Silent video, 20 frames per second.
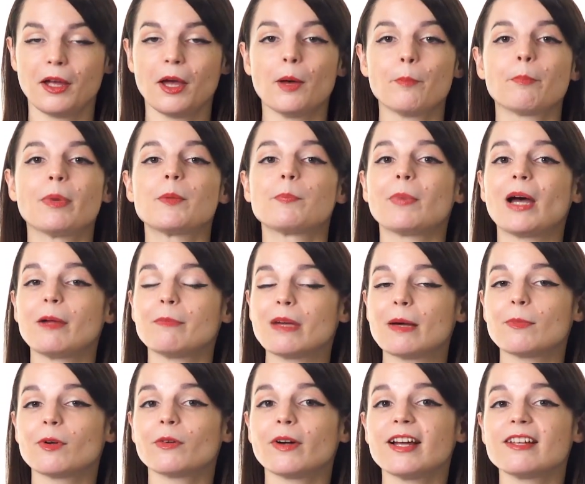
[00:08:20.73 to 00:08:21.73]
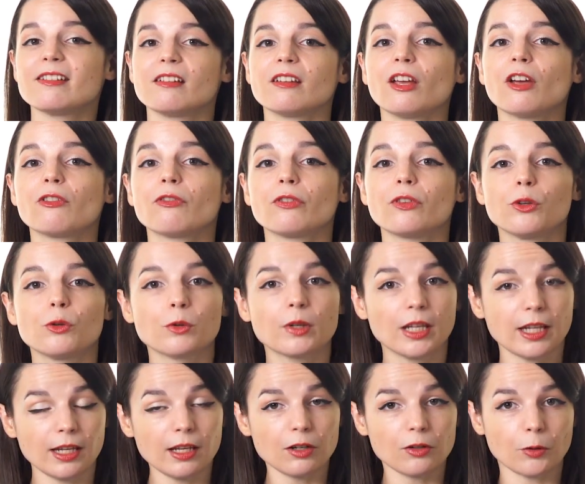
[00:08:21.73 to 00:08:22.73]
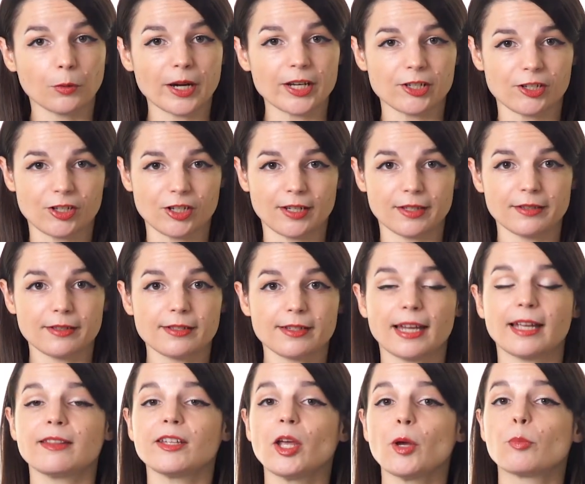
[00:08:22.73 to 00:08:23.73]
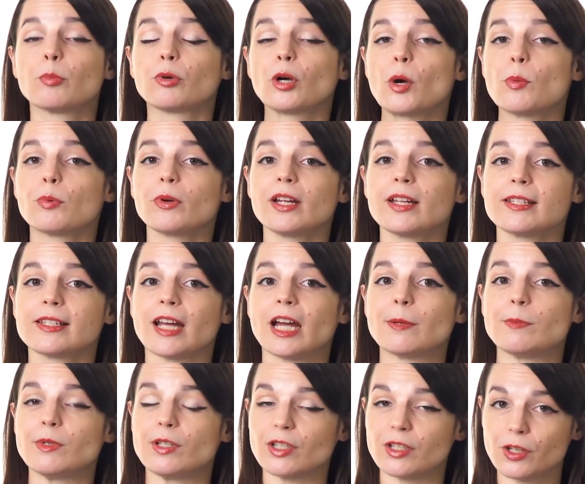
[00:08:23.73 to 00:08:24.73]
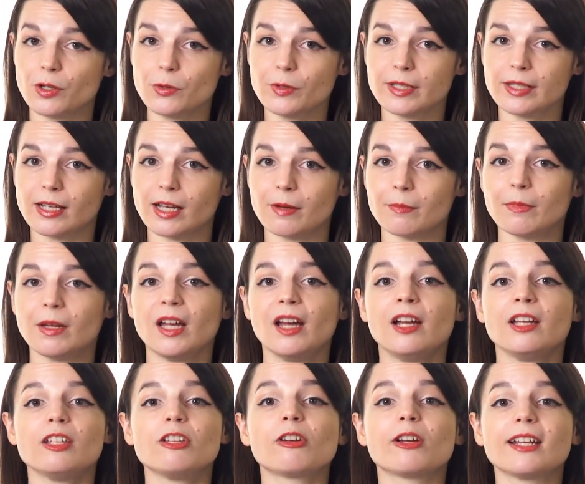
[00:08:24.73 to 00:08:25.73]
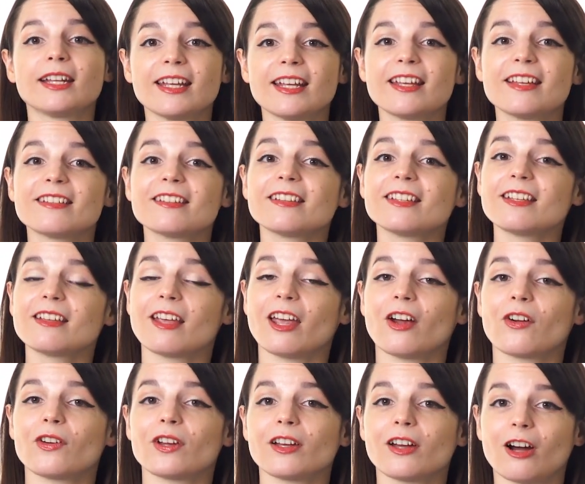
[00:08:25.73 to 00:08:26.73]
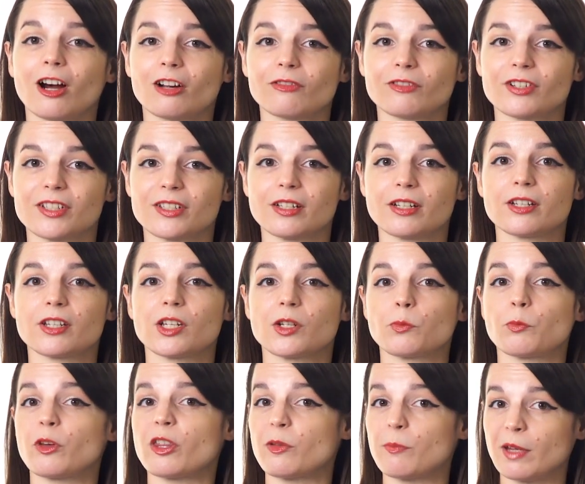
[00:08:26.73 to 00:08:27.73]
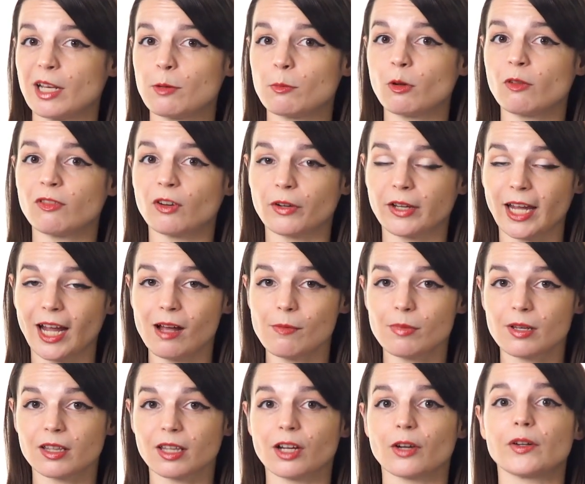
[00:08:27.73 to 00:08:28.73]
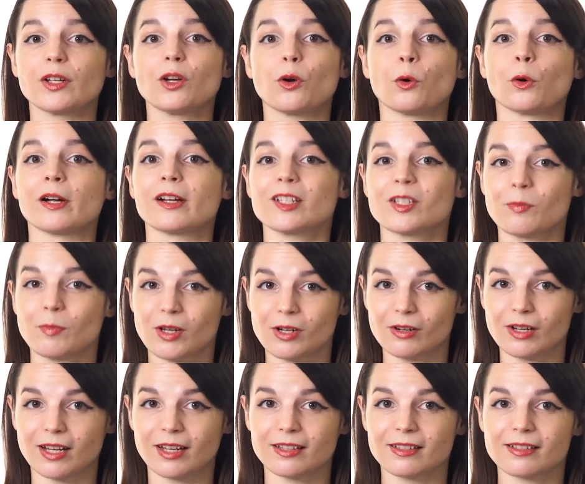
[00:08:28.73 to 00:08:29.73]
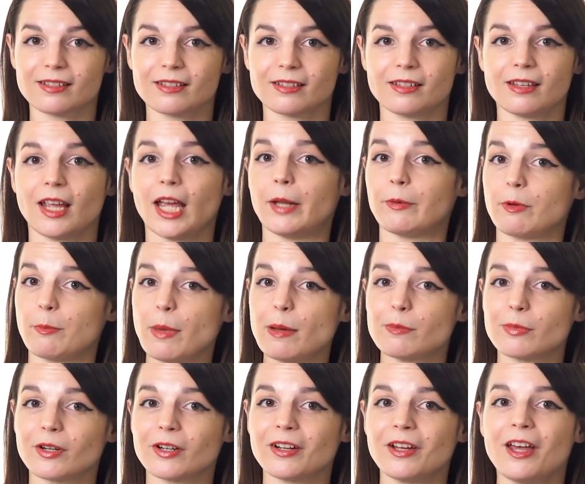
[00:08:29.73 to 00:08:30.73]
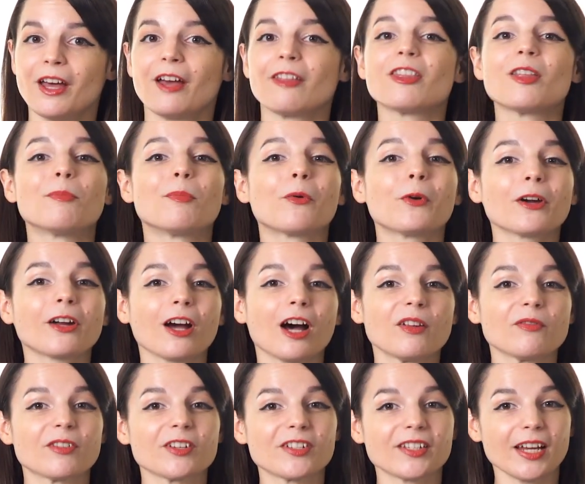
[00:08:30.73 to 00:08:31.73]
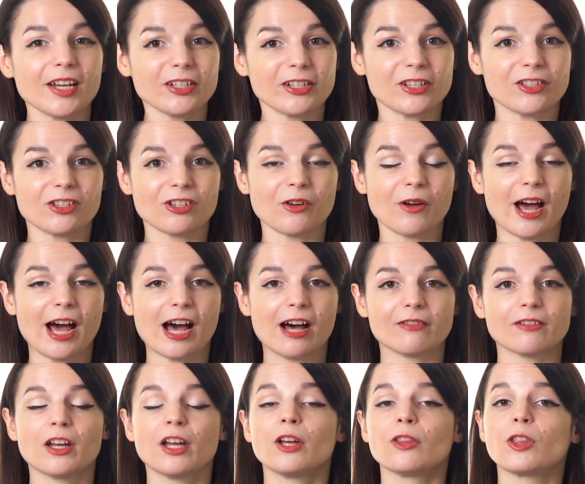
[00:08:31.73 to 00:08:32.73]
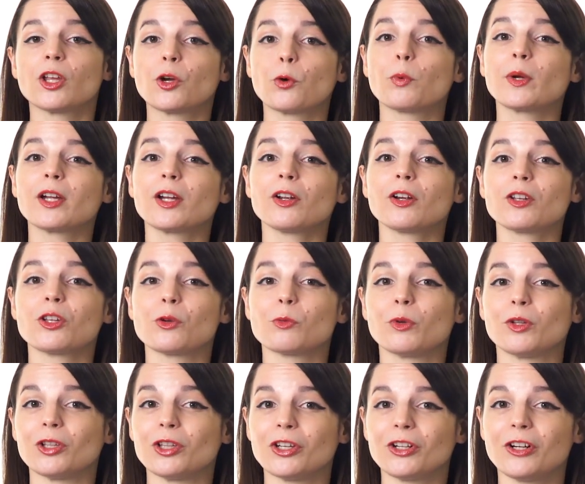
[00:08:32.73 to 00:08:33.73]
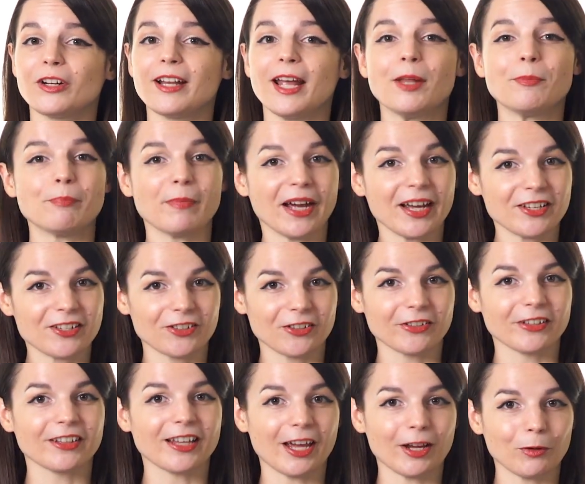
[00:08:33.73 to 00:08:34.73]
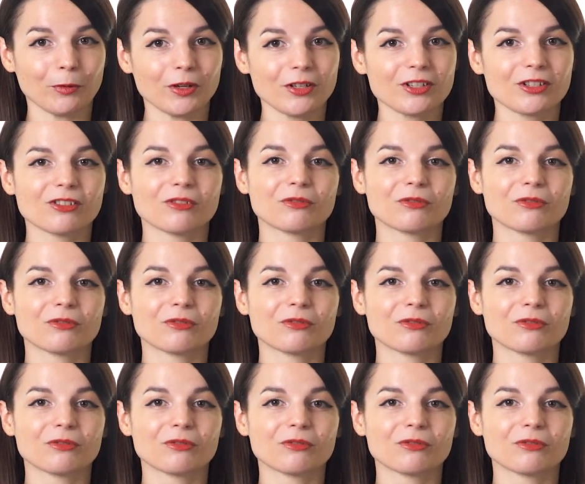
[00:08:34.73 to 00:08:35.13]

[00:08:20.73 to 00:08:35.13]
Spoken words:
But by memorizing a few key questions and the appropriate time to use them, you can easily carry a conversation with minimal vocabulary or experience. And remember, the more conversations you have, the quicker you will learn and master the language.